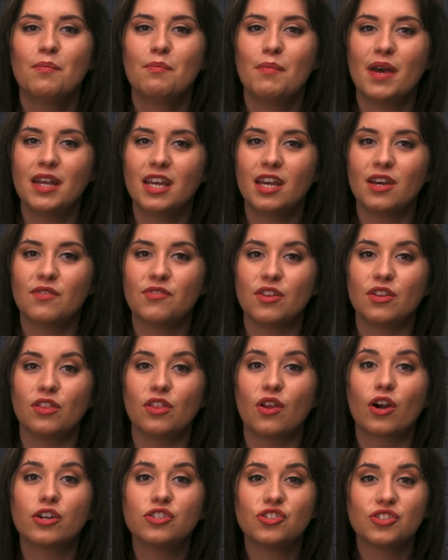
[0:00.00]
Many of the
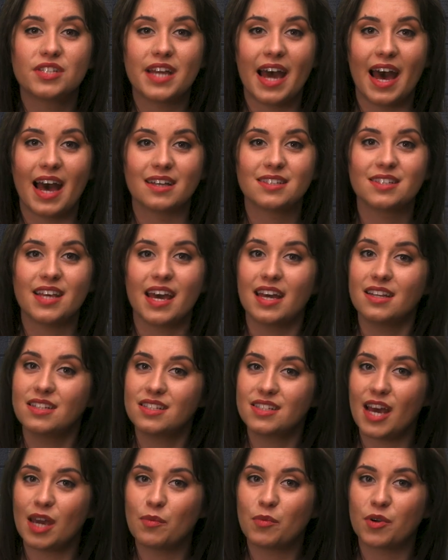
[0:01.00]
largest hacks and
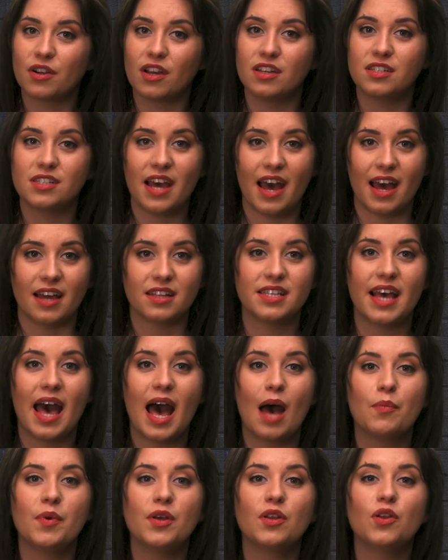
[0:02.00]
cyber attacks
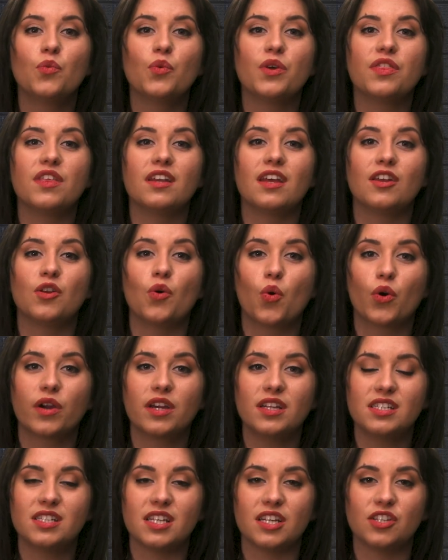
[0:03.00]
happen within an
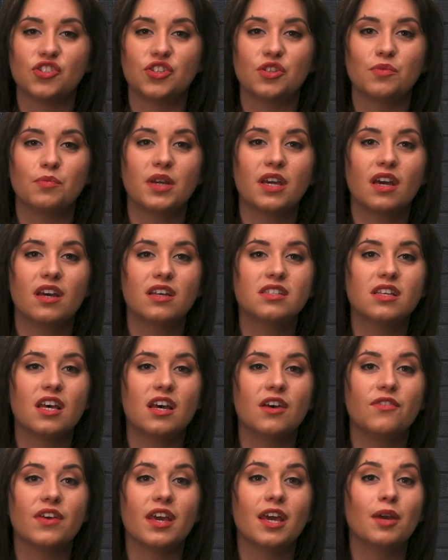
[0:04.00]
organization because
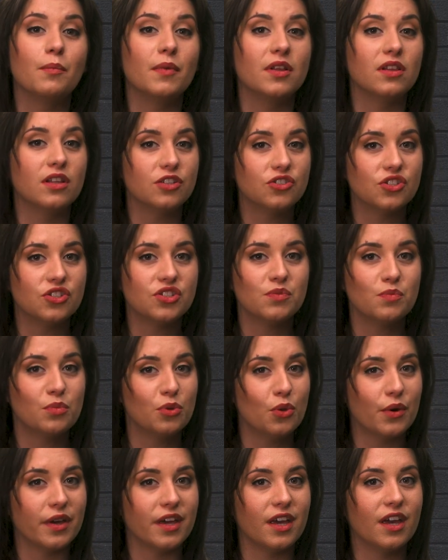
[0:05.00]
of a malicious
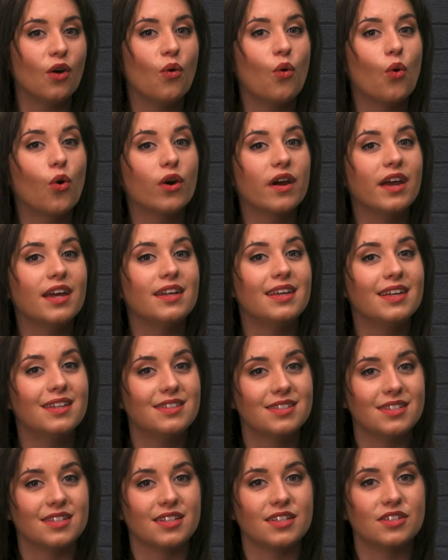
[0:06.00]
employee or an
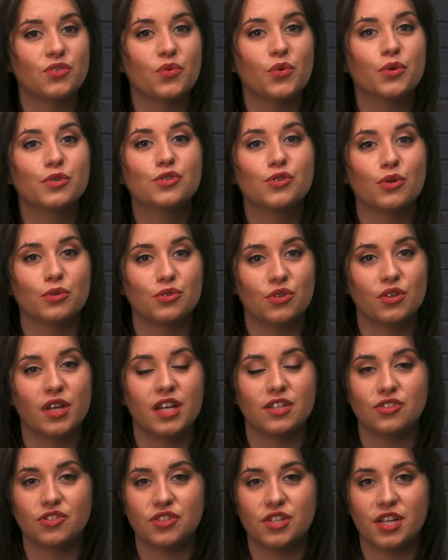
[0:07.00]
incident or social
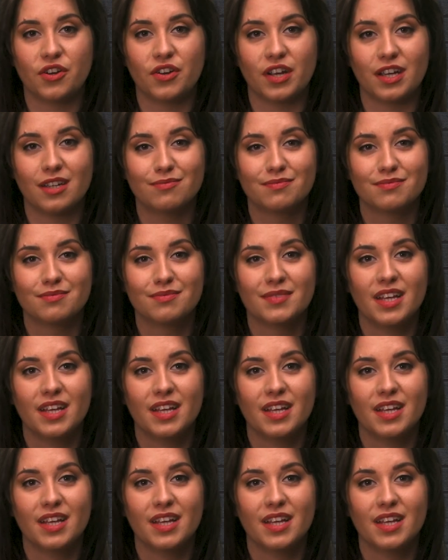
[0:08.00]
engineering.